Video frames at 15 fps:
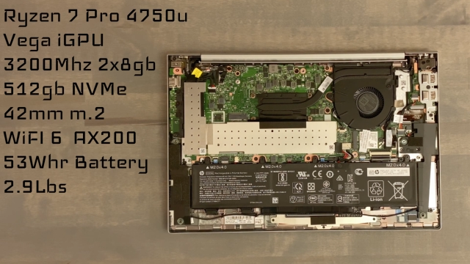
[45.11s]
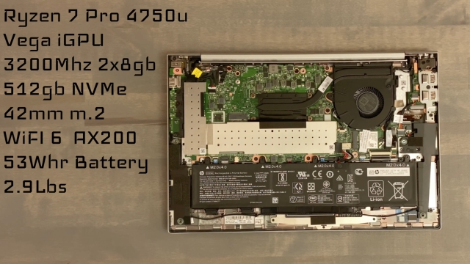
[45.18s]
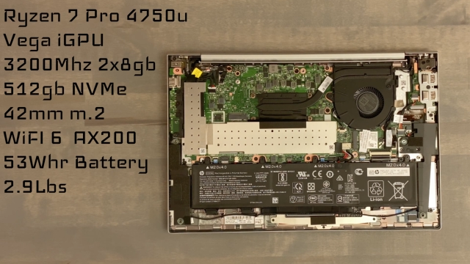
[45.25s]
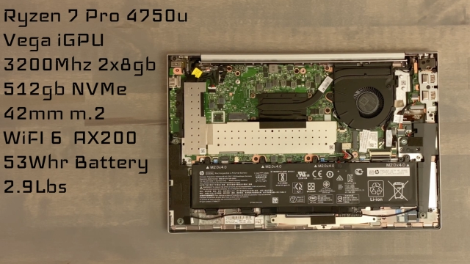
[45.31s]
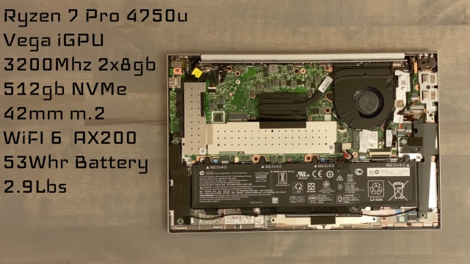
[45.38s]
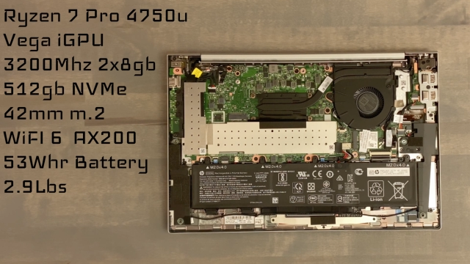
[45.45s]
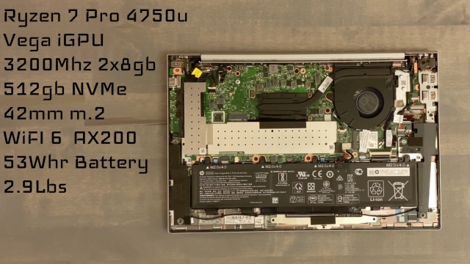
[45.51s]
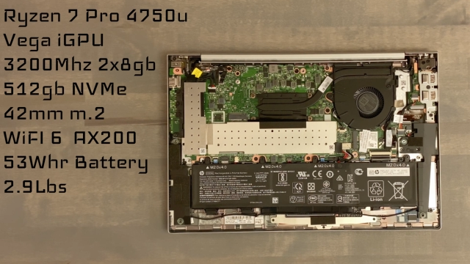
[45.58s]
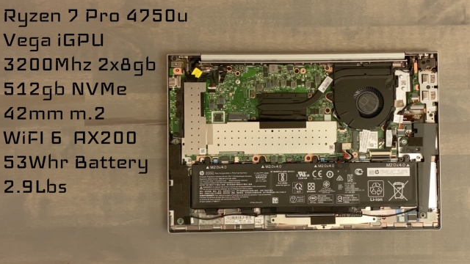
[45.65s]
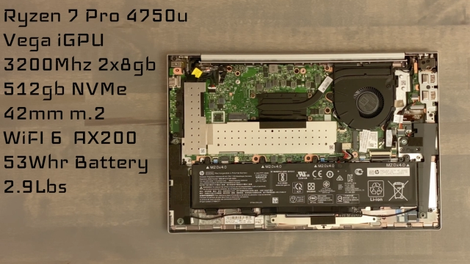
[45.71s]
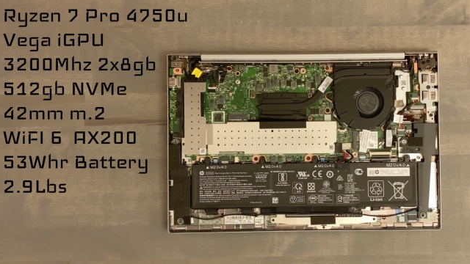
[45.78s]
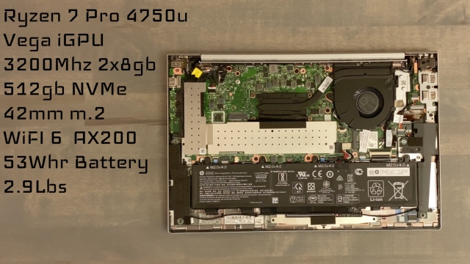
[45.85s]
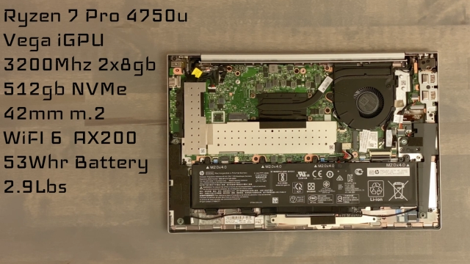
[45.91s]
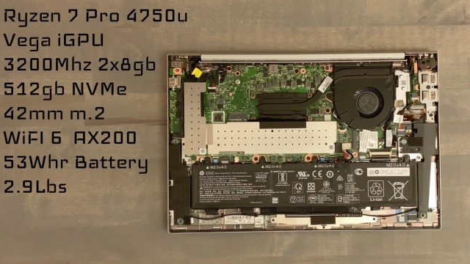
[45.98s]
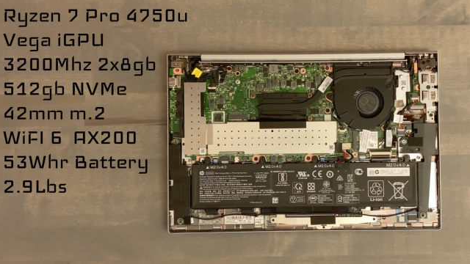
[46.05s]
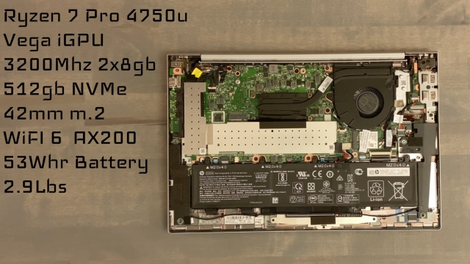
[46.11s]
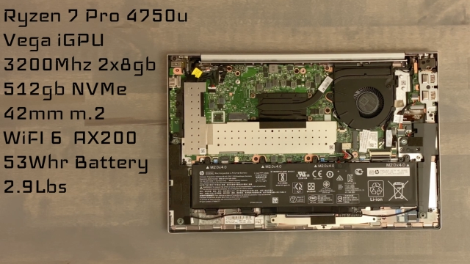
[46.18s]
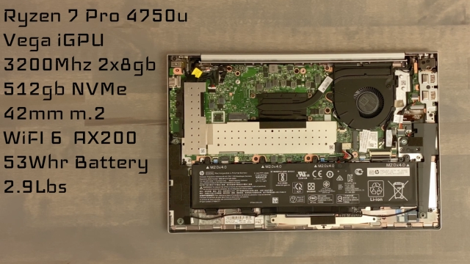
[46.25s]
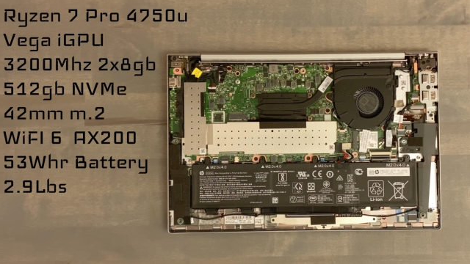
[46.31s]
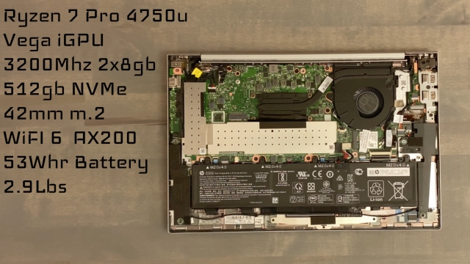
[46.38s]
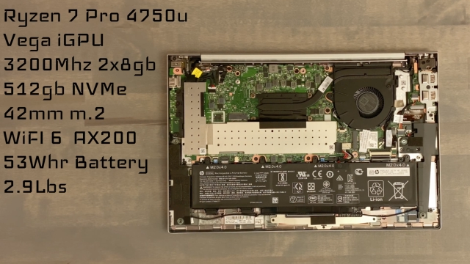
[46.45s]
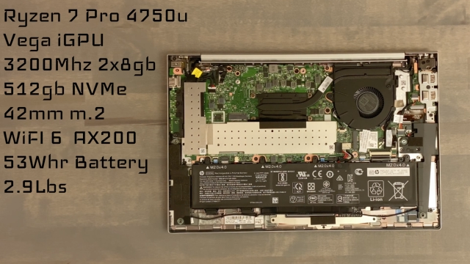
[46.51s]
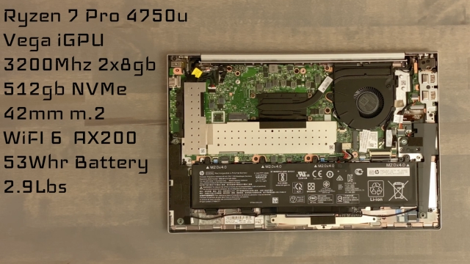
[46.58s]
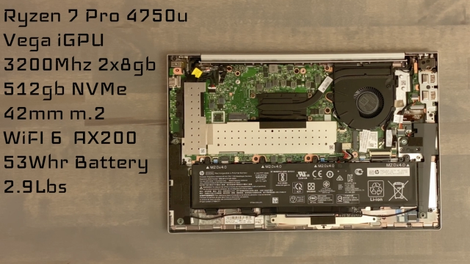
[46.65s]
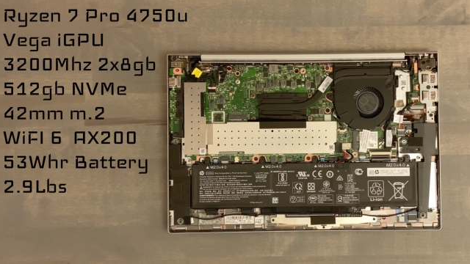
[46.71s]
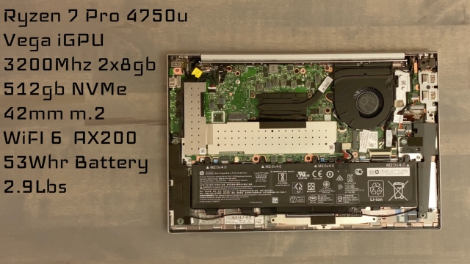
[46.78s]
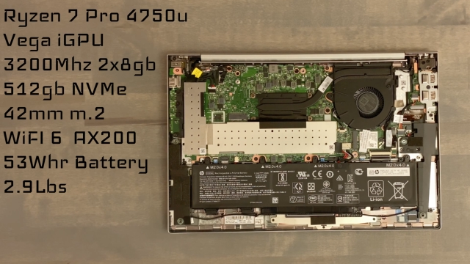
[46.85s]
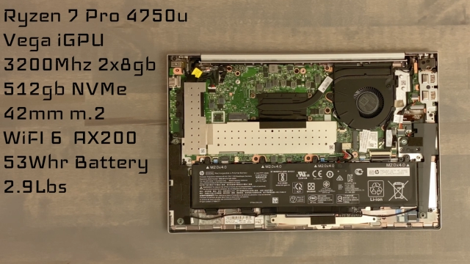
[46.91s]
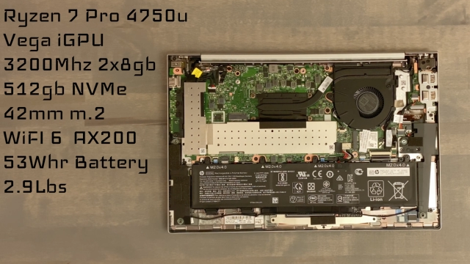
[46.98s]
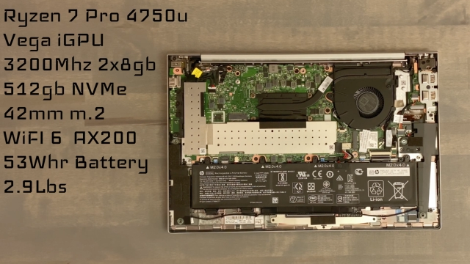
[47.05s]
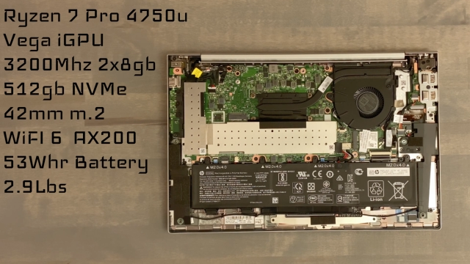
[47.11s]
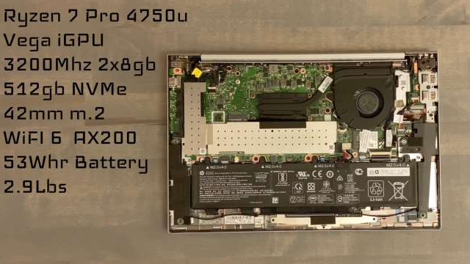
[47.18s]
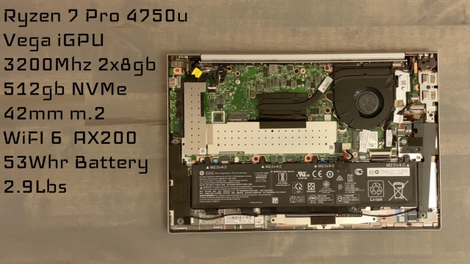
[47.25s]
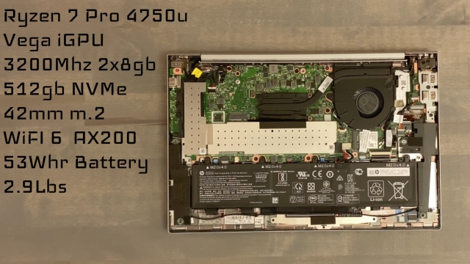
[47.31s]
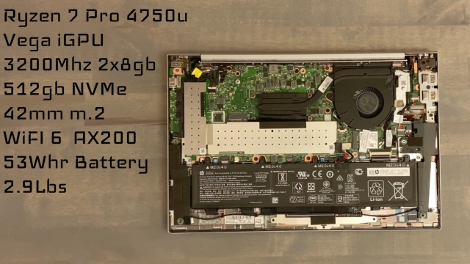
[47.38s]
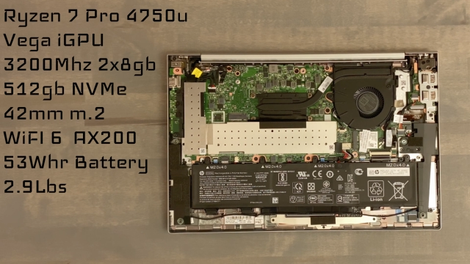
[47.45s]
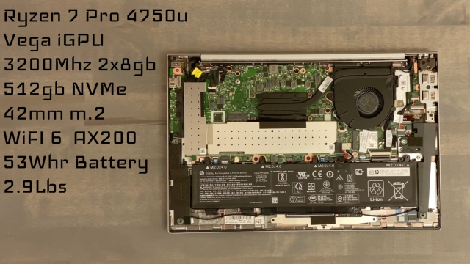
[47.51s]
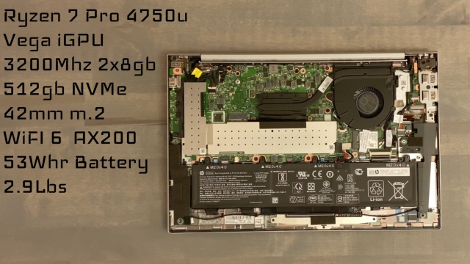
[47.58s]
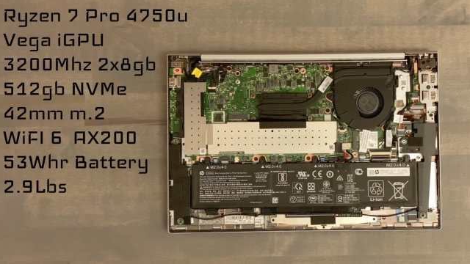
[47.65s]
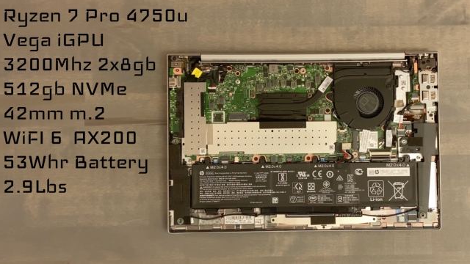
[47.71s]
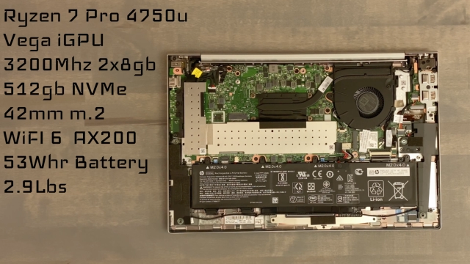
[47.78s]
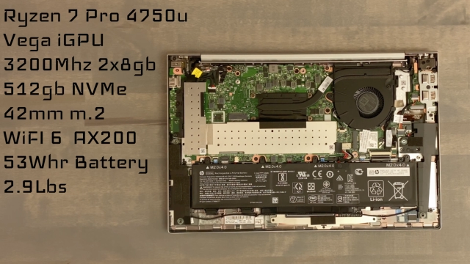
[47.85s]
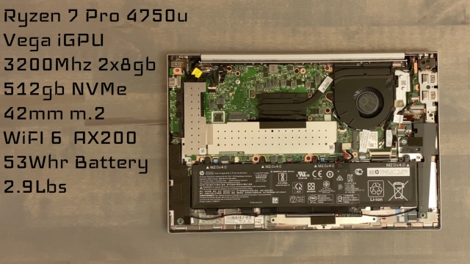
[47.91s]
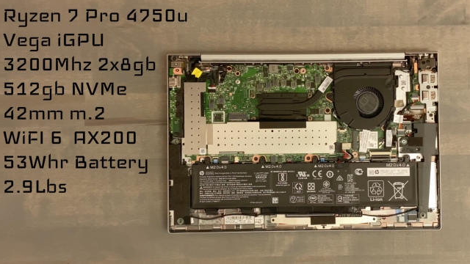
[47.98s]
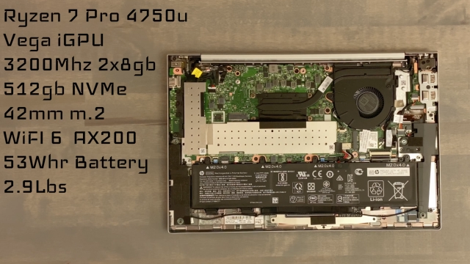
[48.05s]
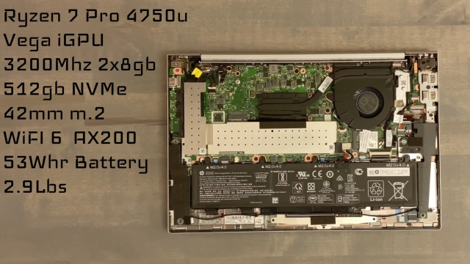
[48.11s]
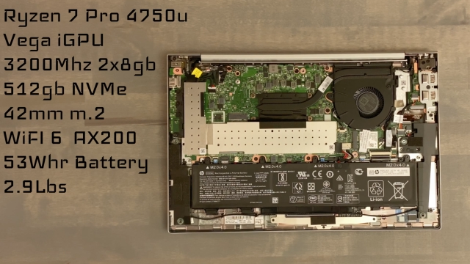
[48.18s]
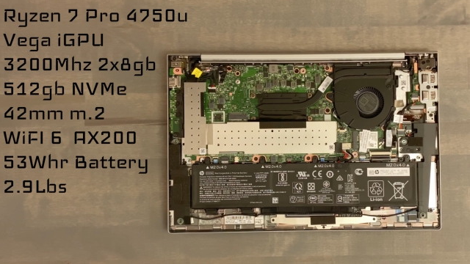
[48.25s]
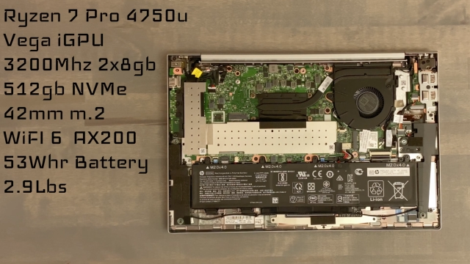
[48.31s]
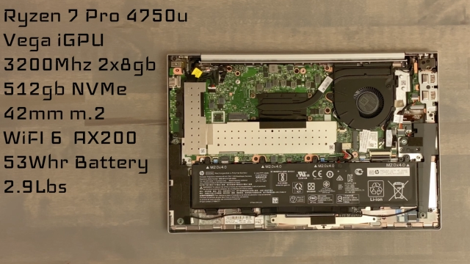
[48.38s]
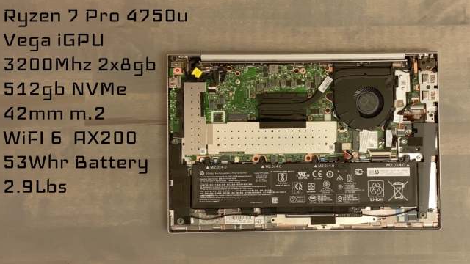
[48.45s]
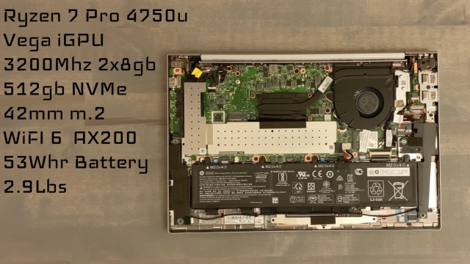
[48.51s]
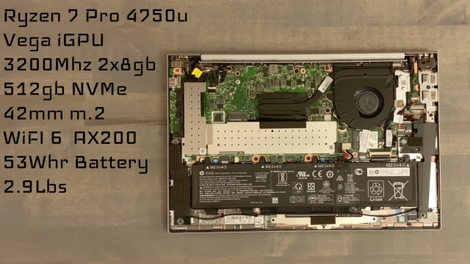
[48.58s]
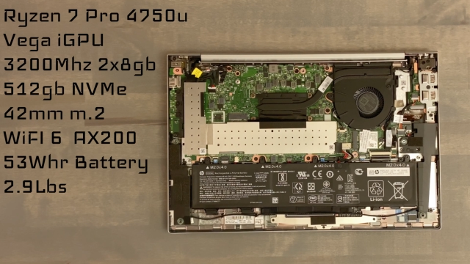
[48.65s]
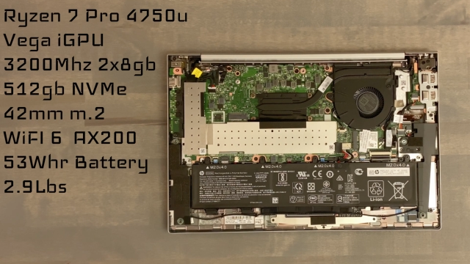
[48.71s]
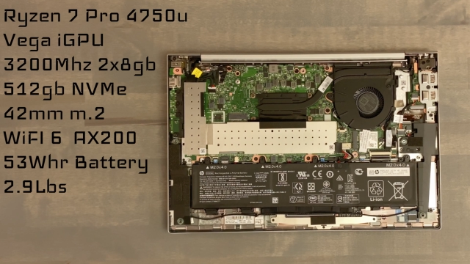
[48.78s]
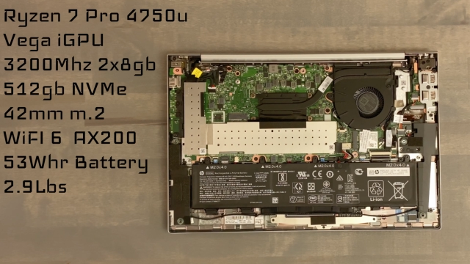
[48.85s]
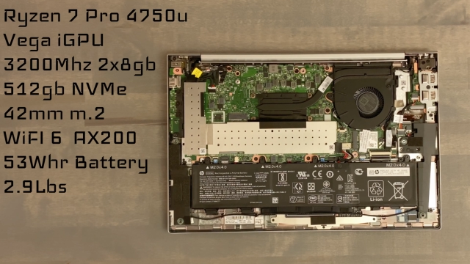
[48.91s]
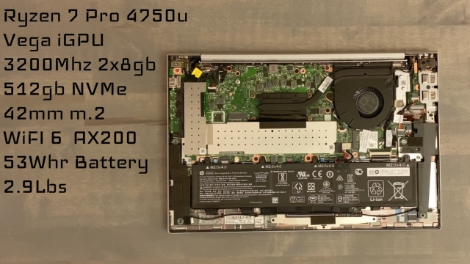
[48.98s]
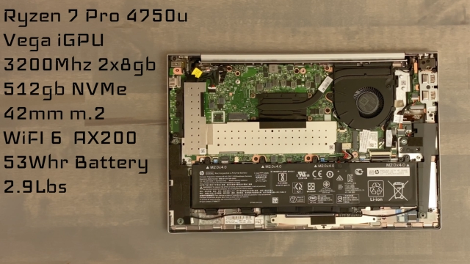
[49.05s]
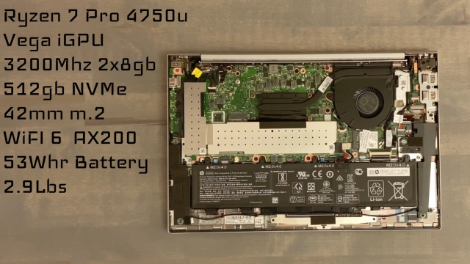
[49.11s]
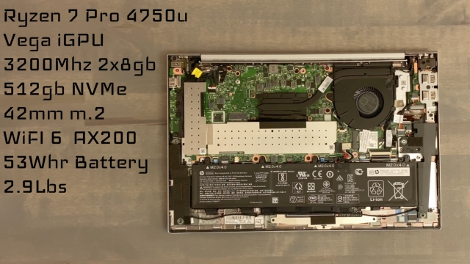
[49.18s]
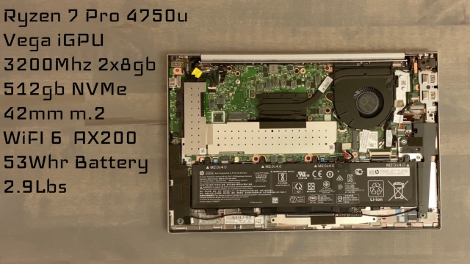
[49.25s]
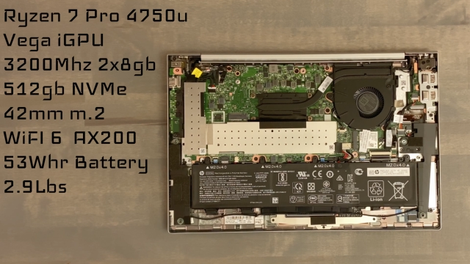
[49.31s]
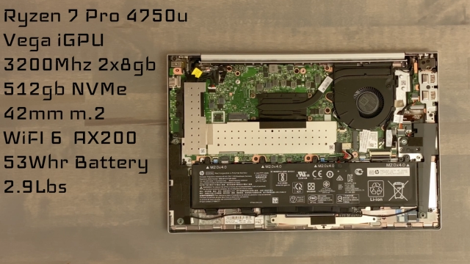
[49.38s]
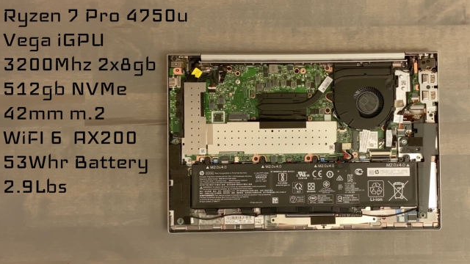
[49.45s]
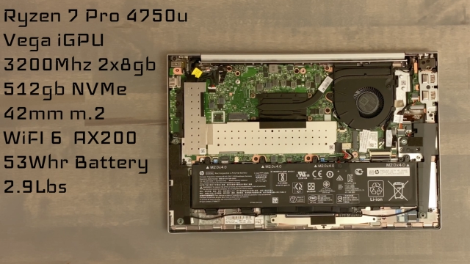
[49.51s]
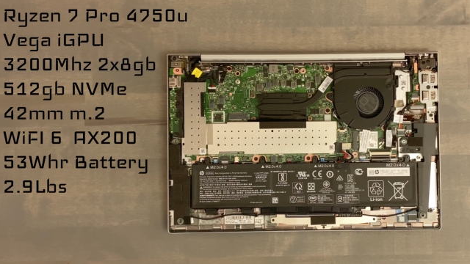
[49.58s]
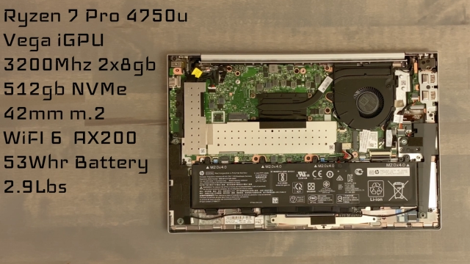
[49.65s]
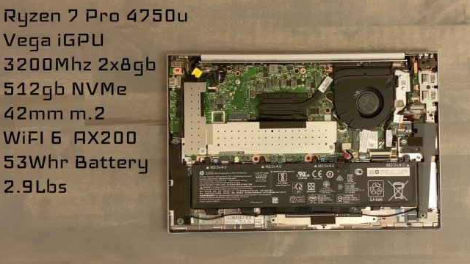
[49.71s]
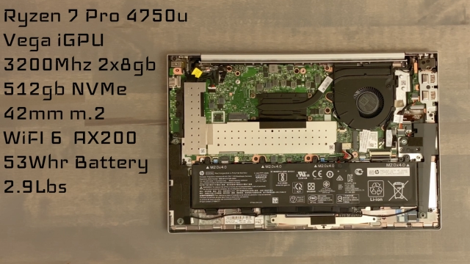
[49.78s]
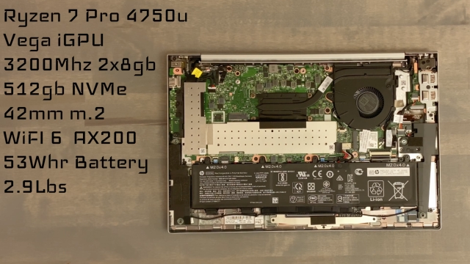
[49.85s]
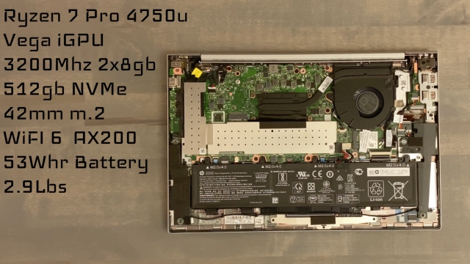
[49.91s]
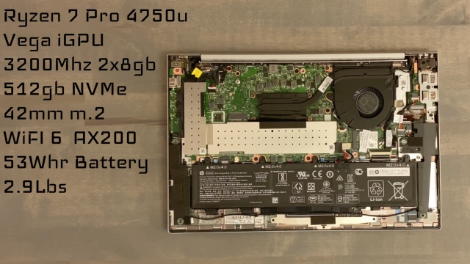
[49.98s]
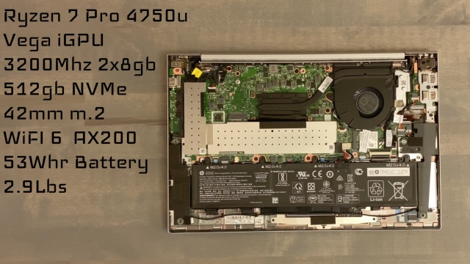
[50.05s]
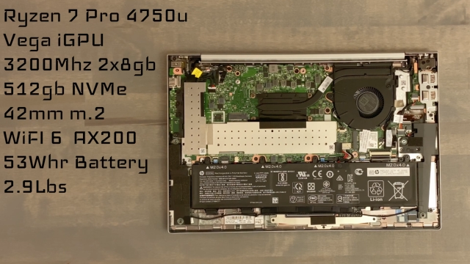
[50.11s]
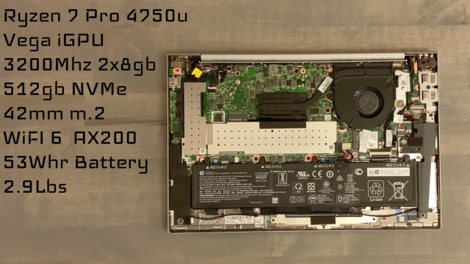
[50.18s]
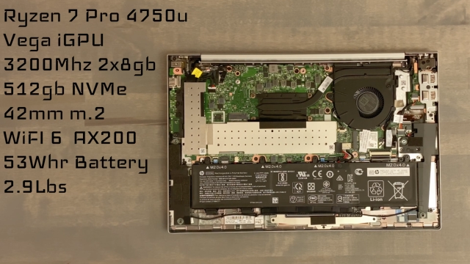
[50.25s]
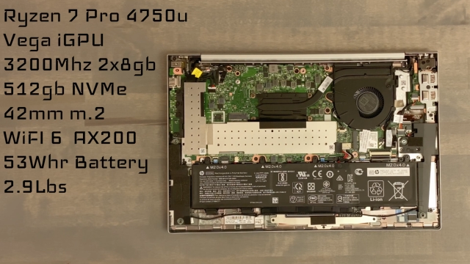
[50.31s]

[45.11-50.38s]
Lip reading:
[unreadable: no face in view]